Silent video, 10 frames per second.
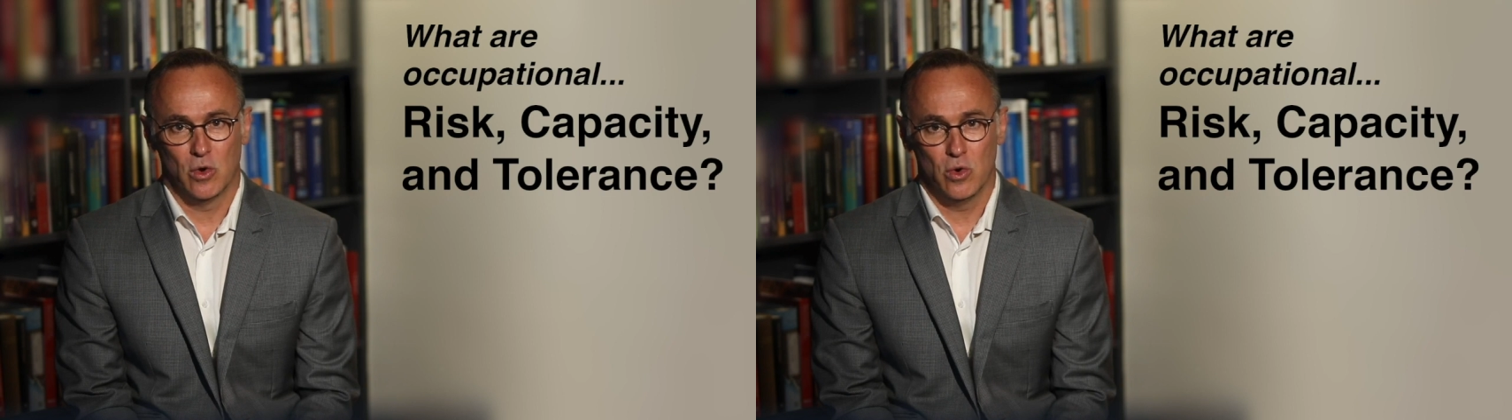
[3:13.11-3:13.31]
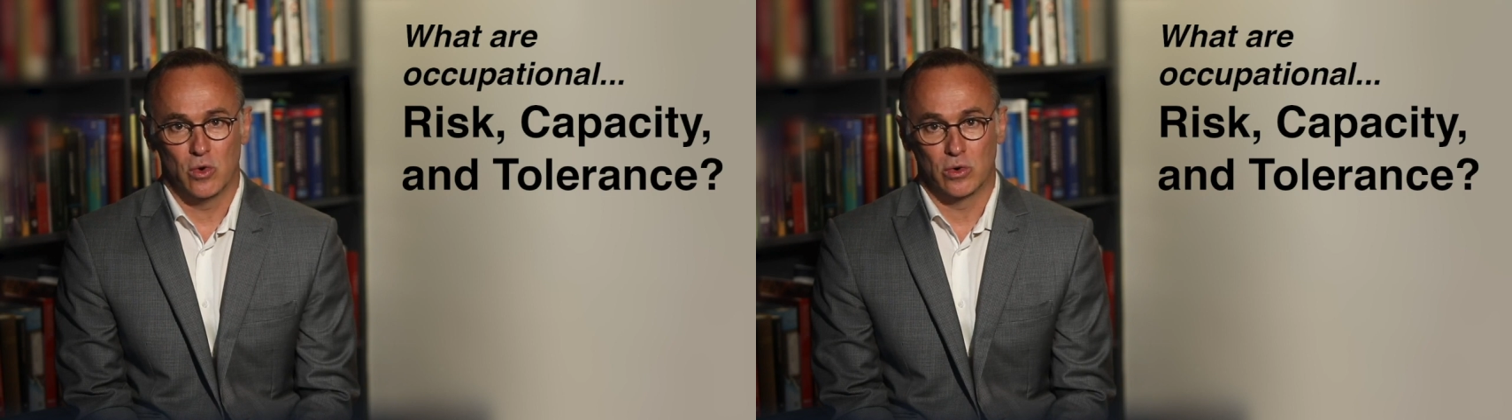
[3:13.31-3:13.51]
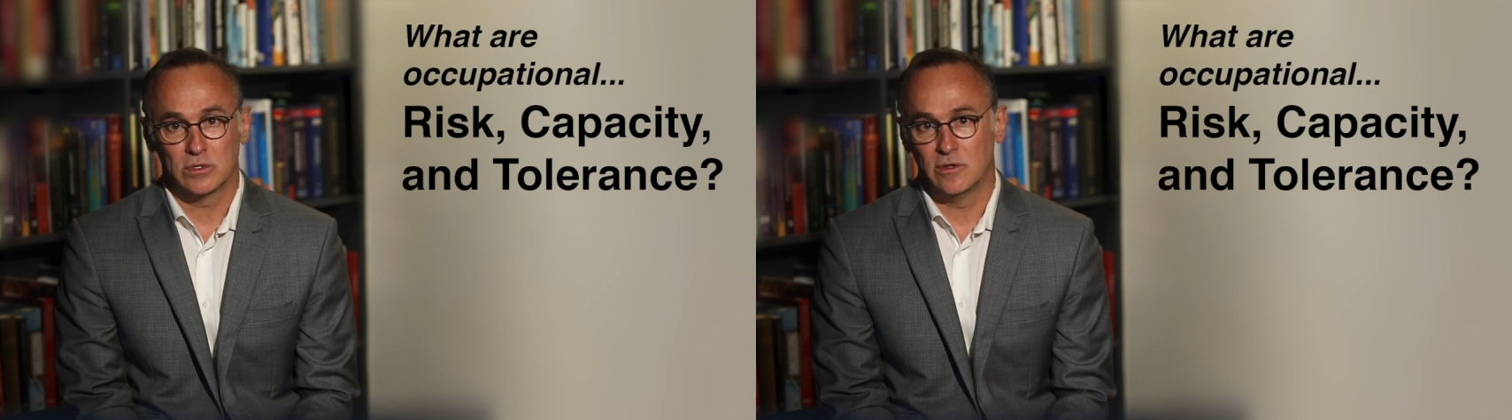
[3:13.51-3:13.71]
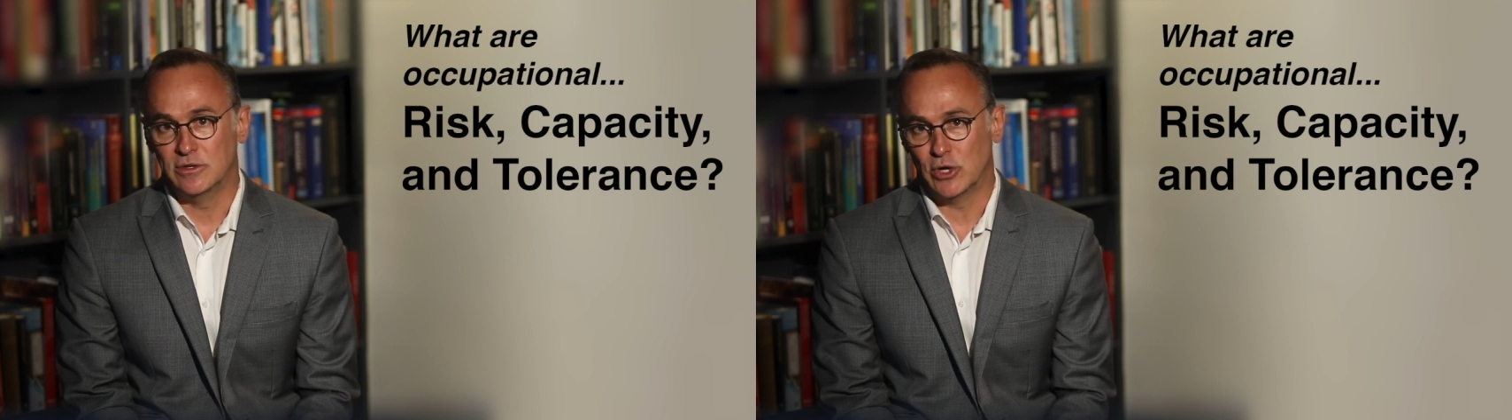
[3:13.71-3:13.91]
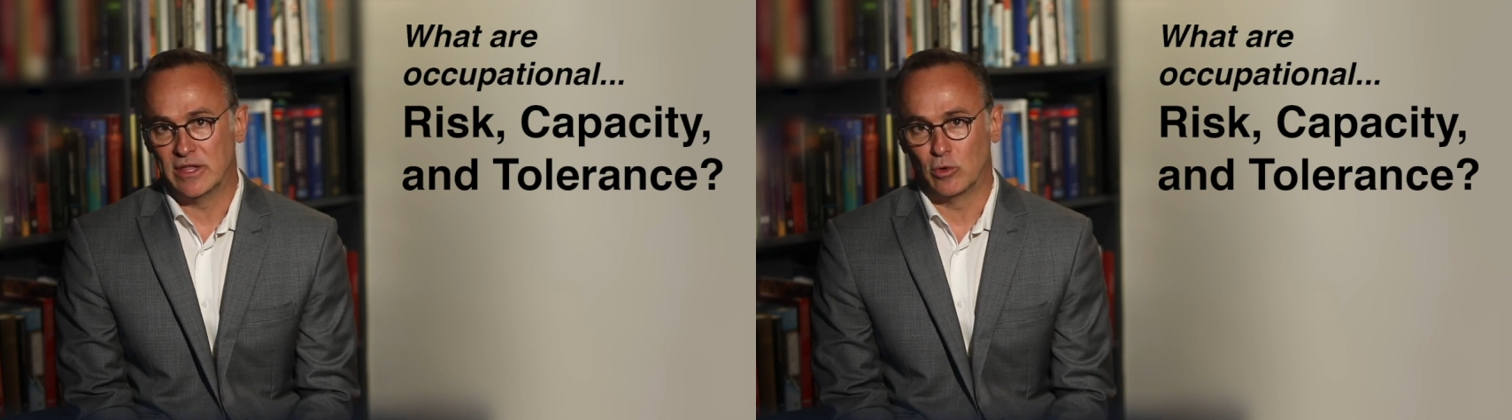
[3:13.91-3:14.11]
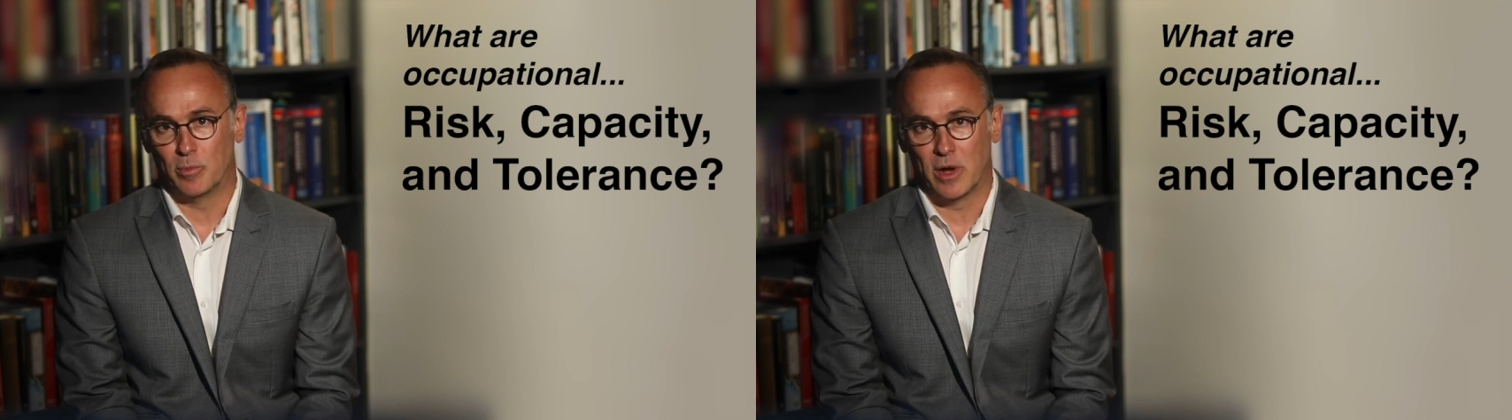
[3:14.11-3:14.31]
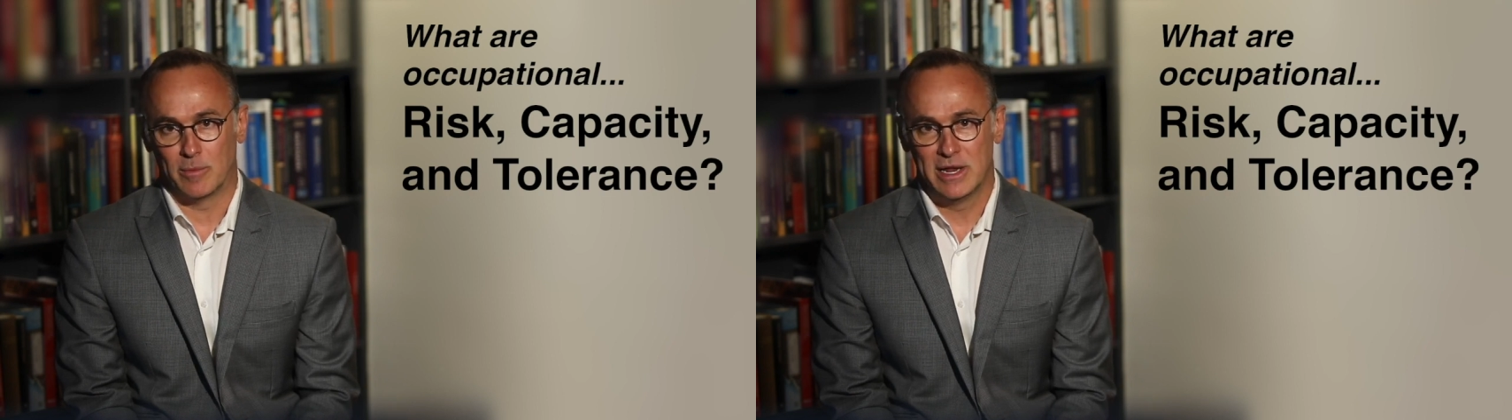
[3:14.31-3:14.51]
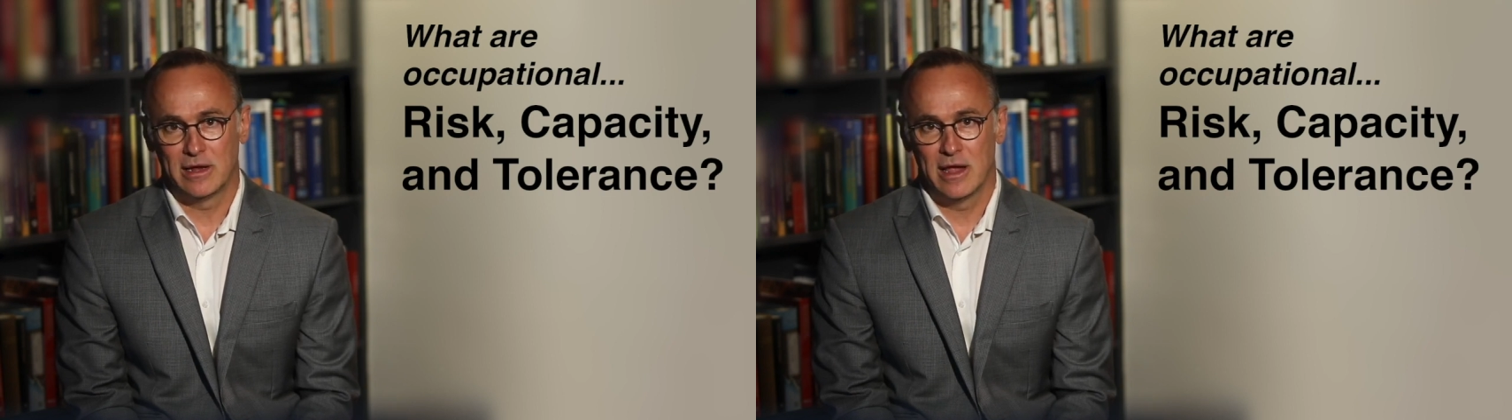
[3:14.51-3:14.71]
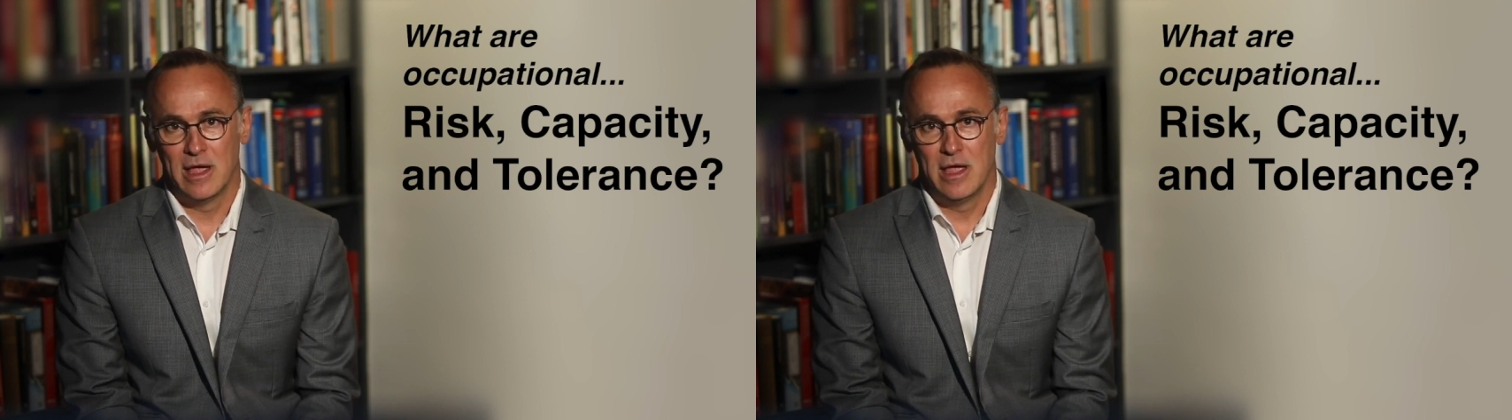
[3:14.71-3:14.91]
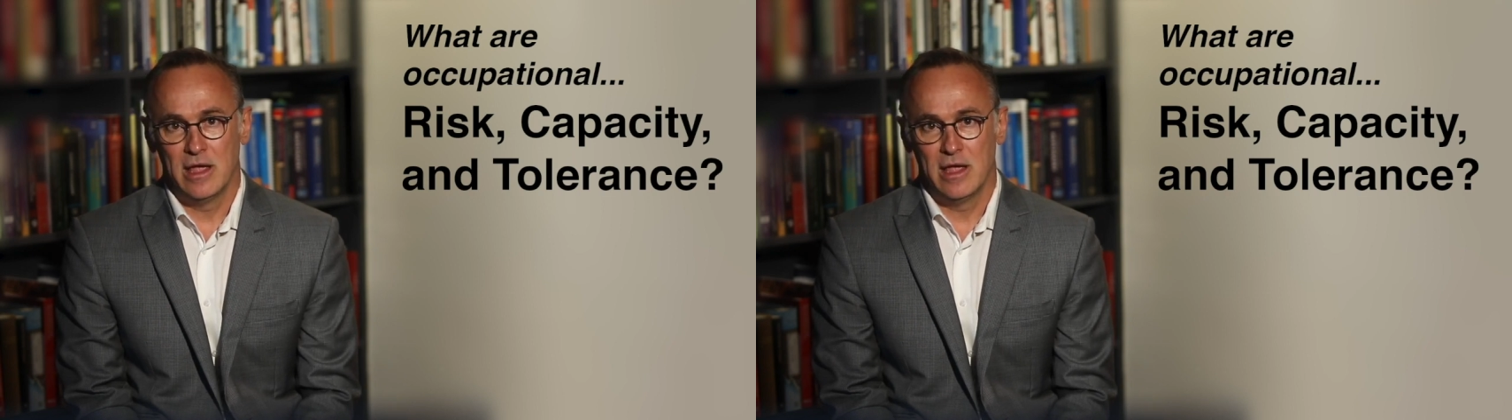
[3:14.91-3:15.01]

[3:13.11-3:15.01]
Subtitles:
or to the general public